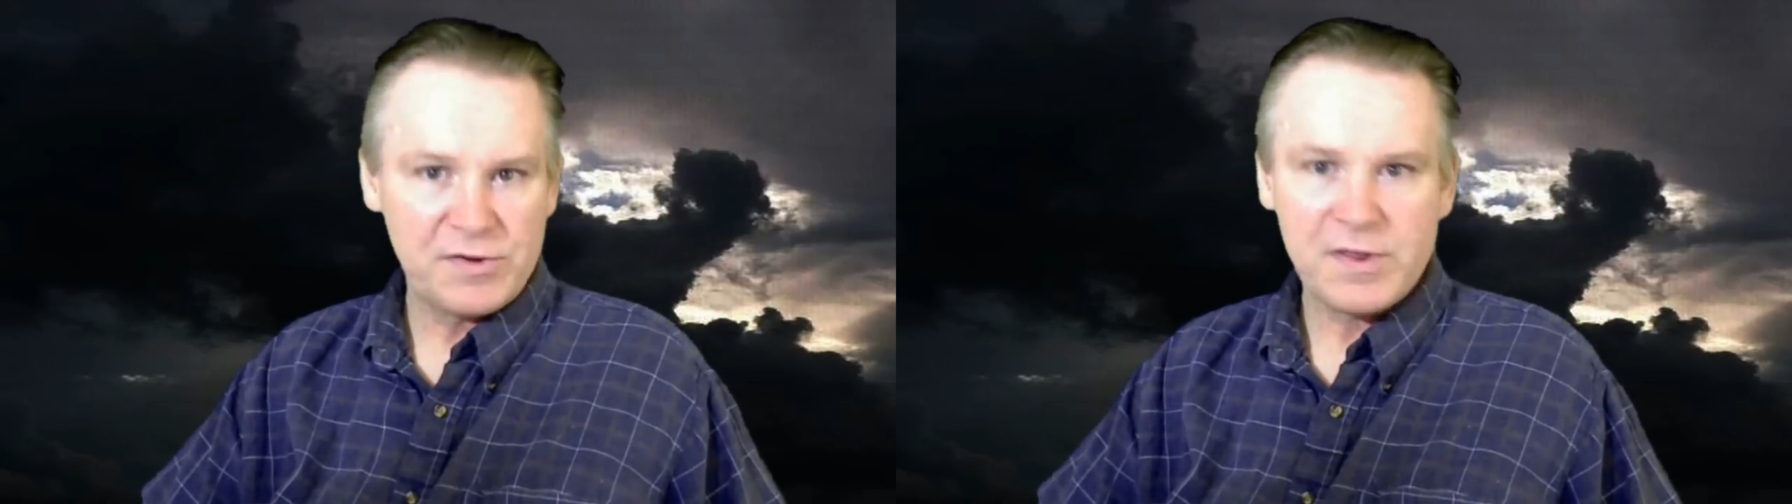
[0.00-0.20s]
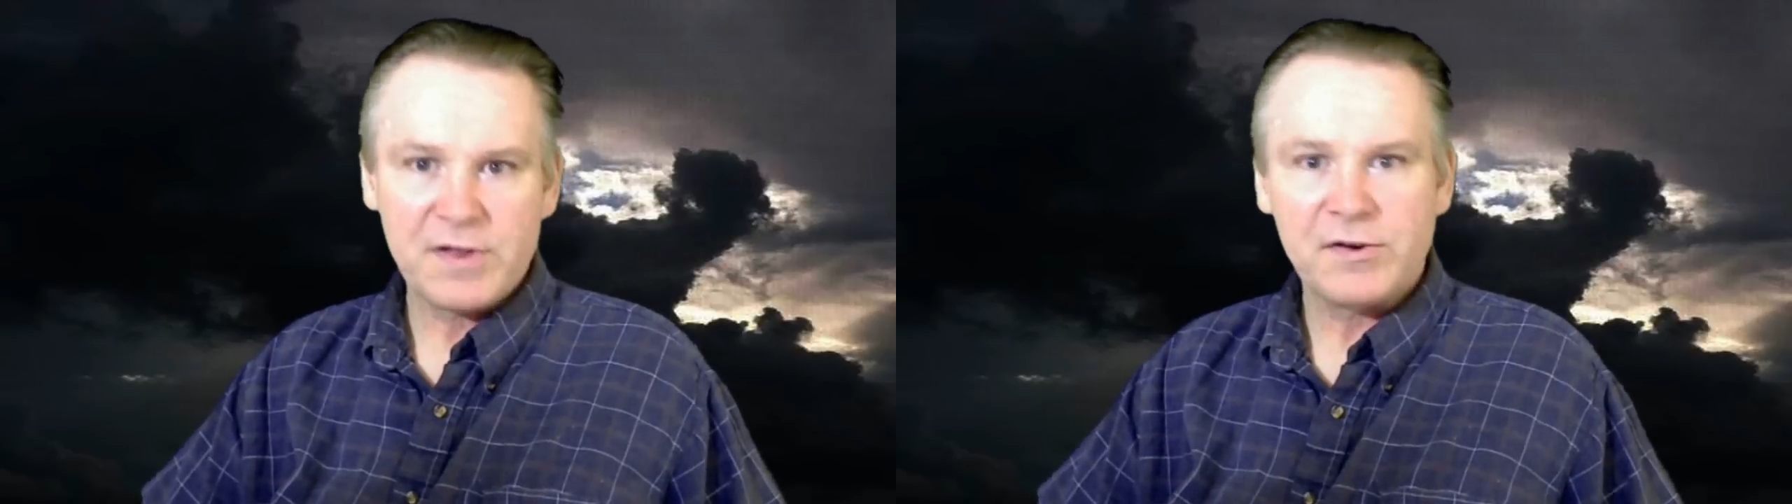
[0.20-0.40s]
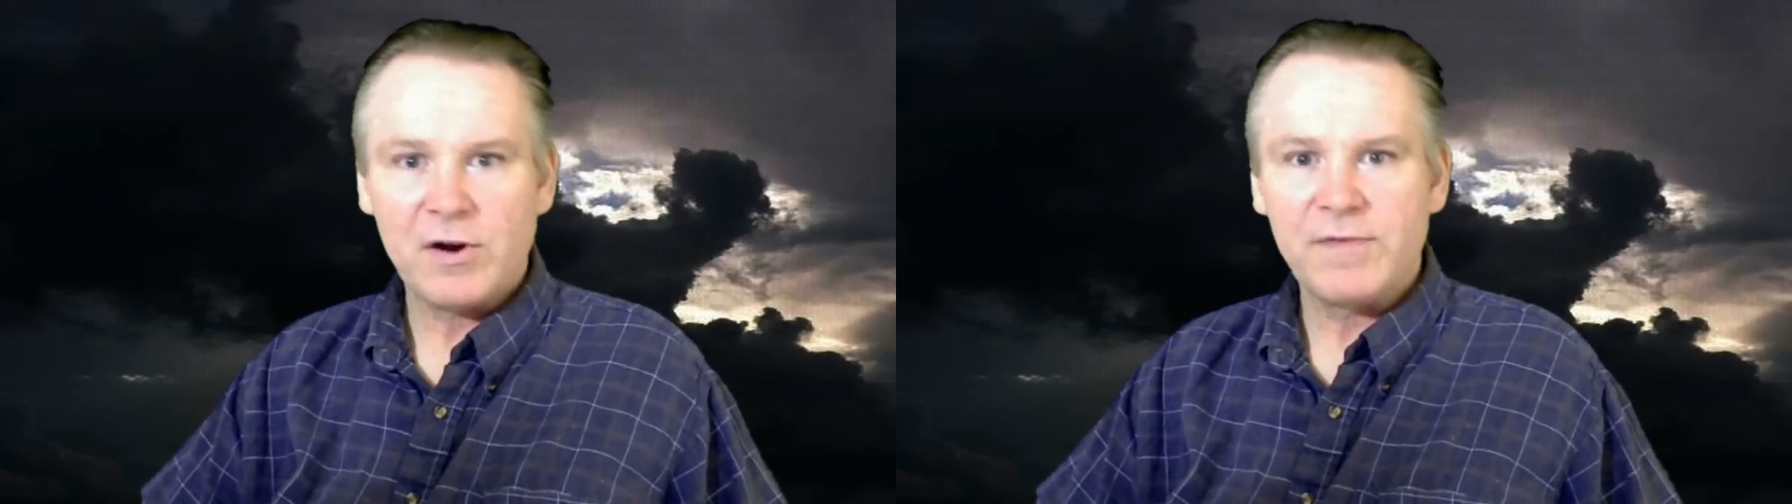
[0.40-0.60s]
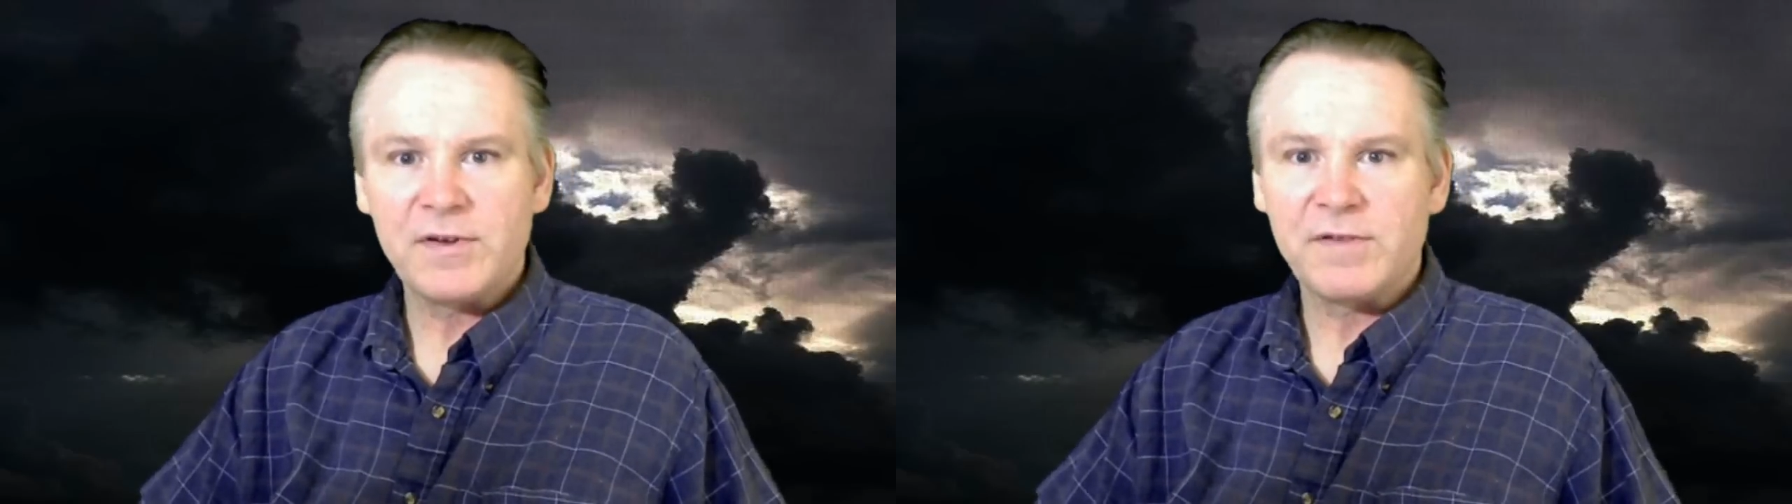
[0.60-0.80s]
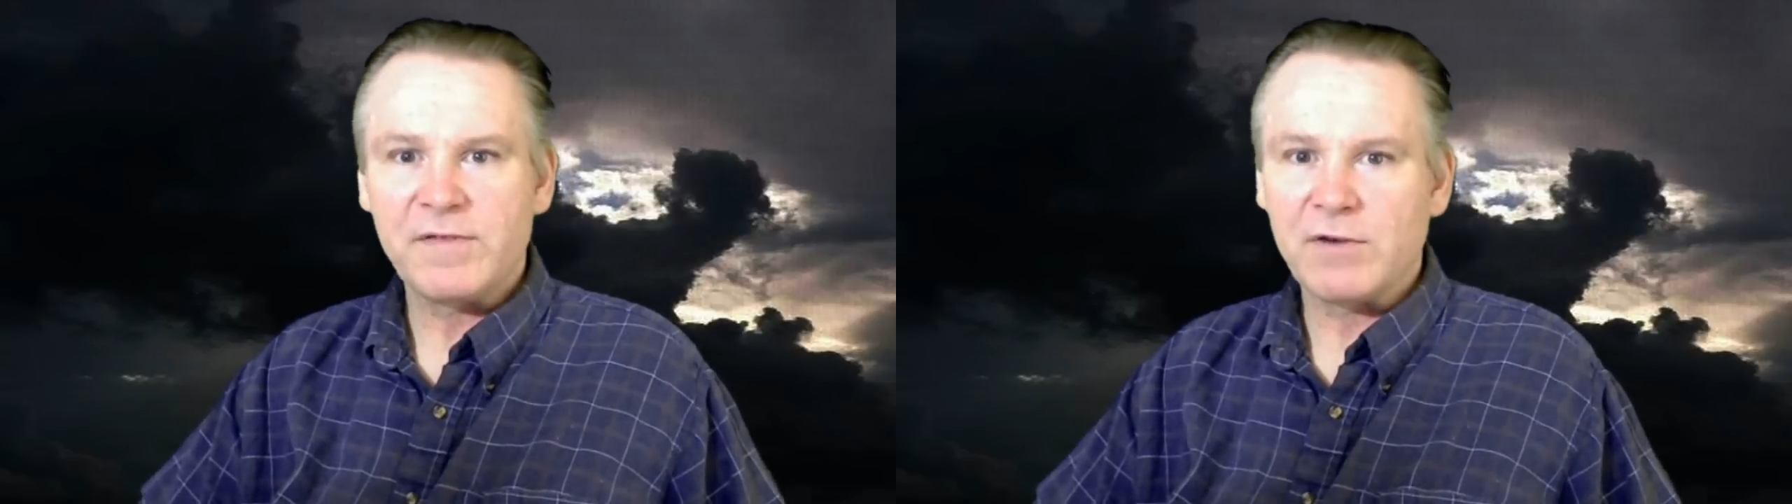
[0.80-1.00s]
to the
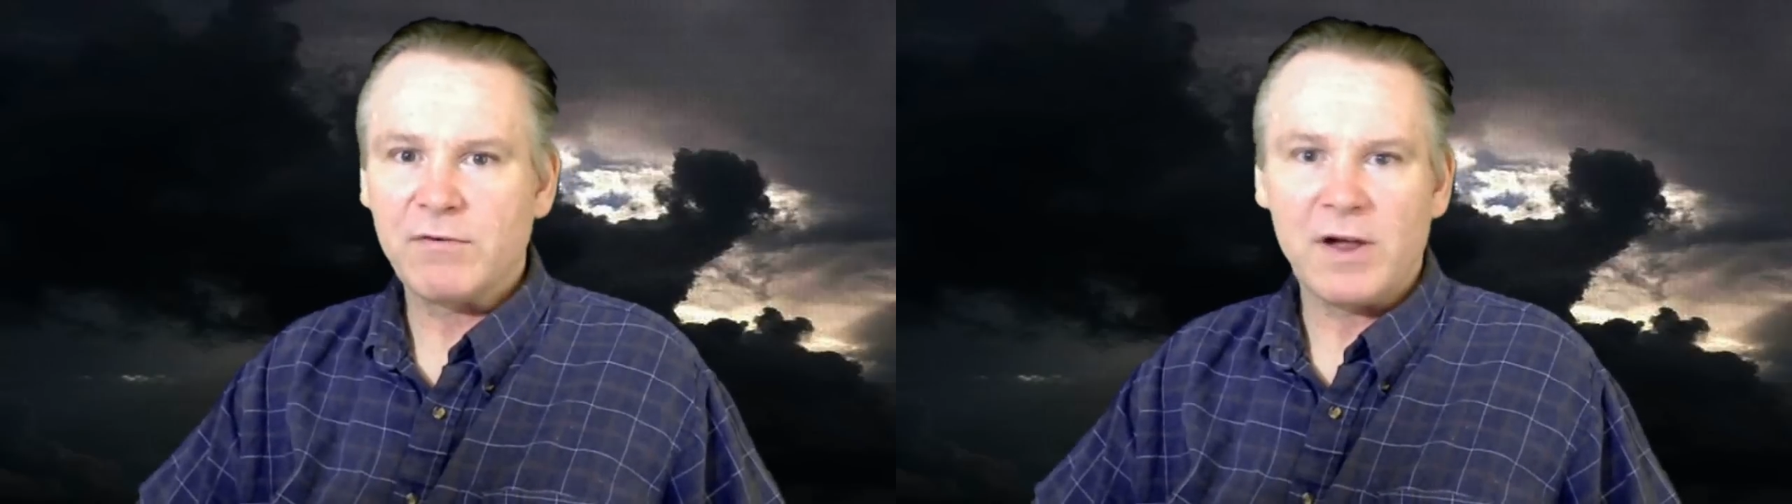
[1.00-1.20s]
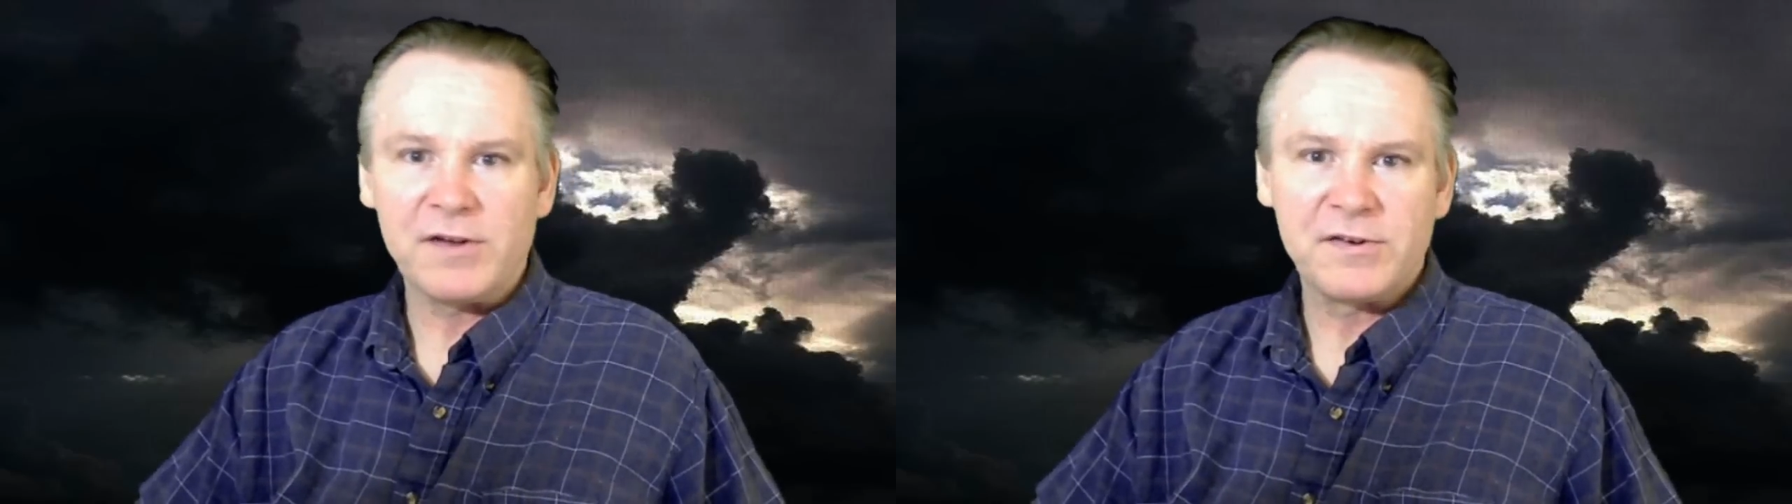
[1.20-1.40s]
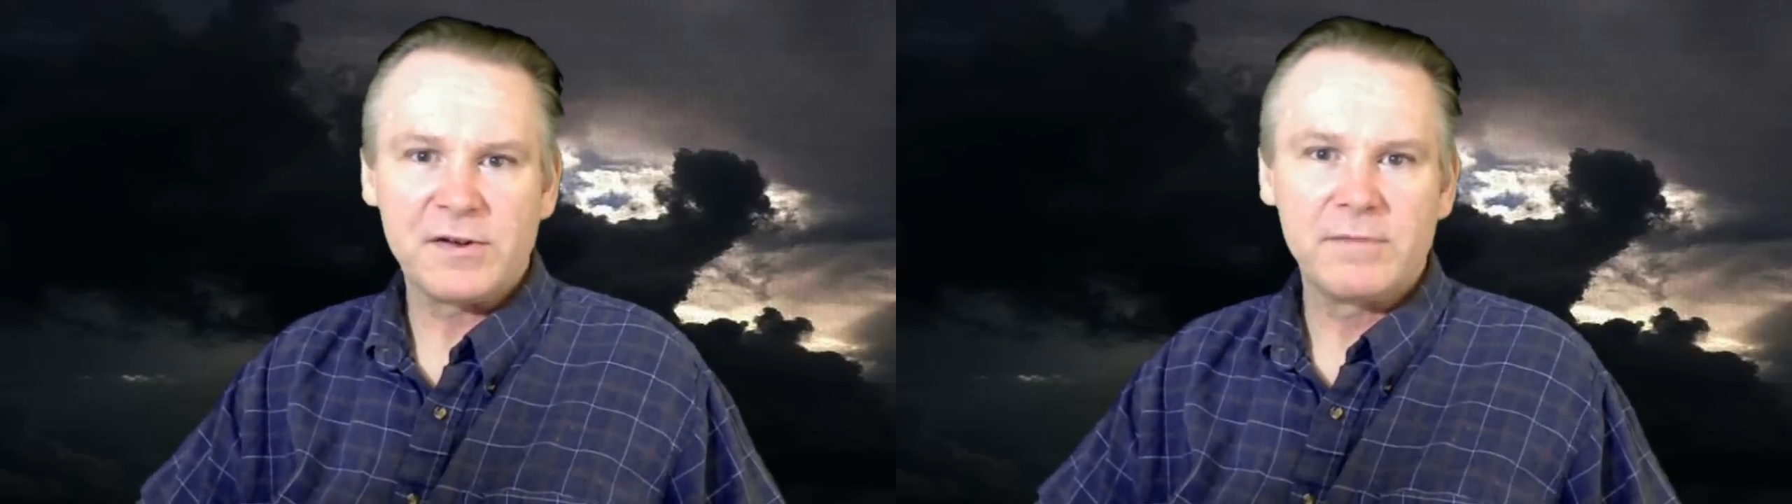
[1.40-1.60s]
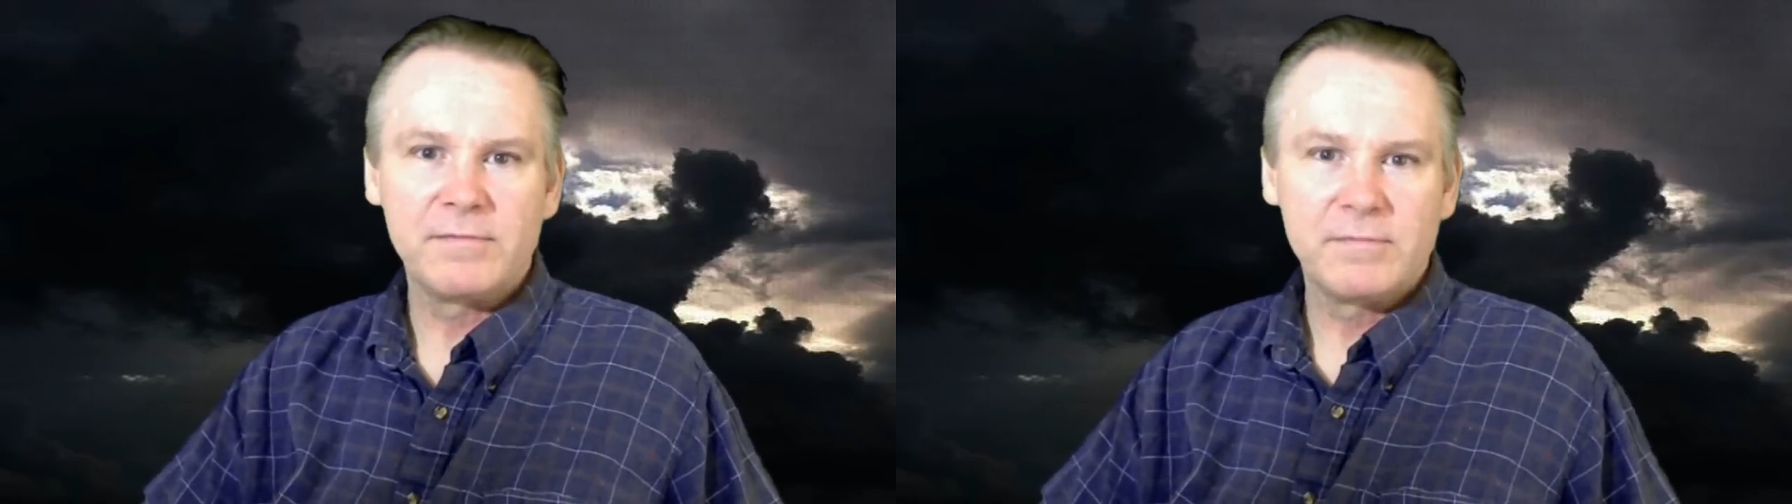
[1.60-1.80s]
surface of the crust?